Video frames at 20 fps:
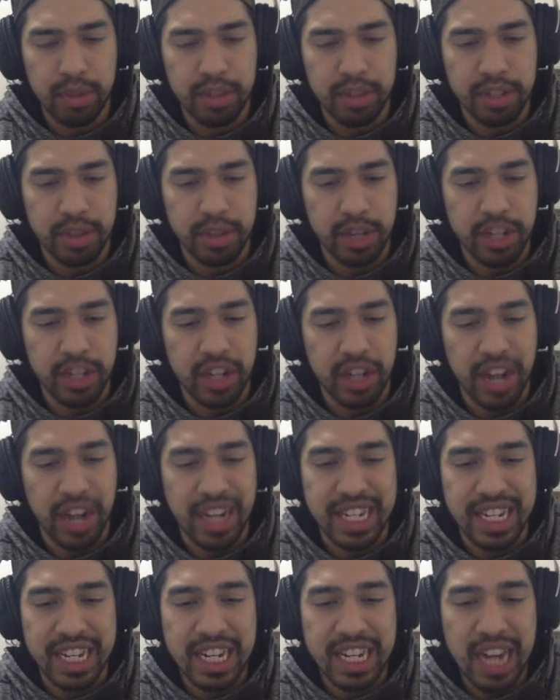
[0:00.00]
the switch. I
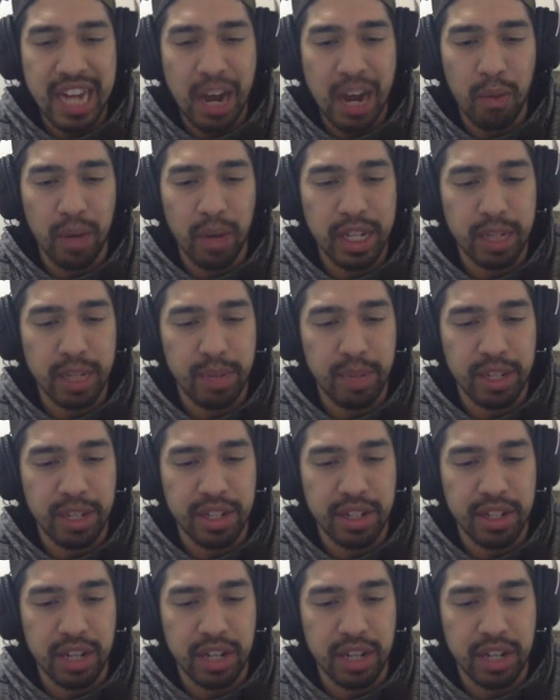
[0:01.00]
did not want to pit.